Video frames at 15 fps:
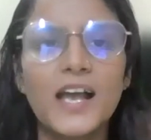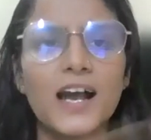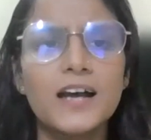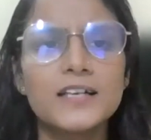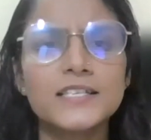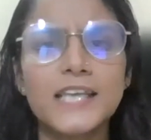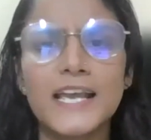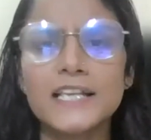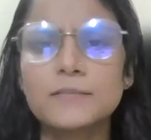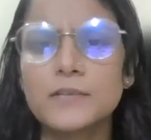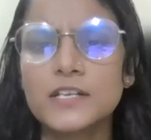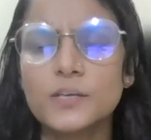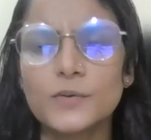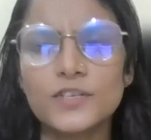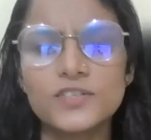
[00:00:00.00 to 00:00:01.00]
Ask as
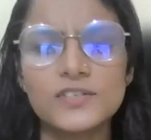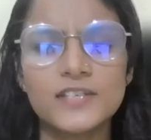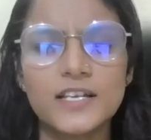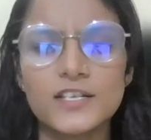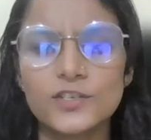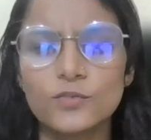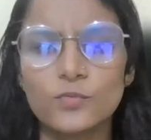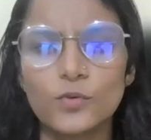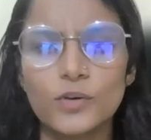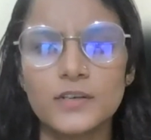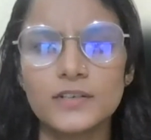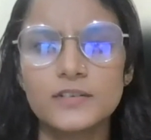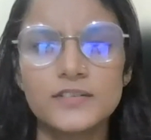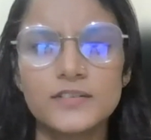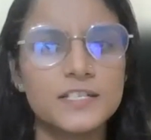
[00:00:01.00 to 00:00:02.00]
many questions as you
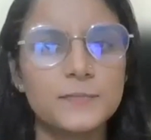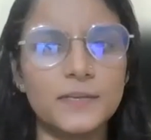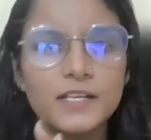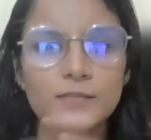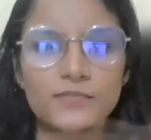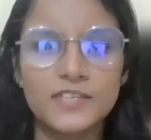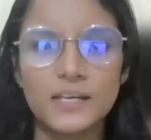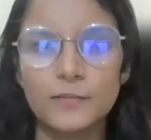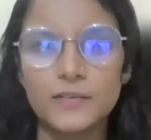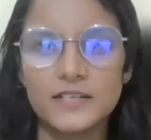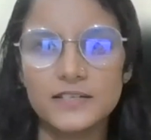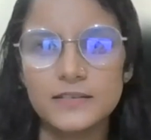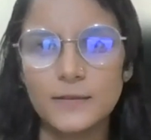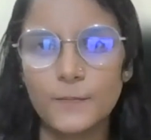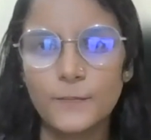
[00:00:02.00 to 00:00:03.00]
want. Just become
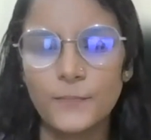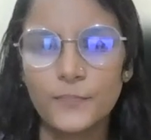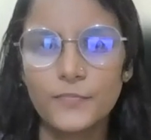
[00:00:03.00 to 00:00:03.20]
shameless.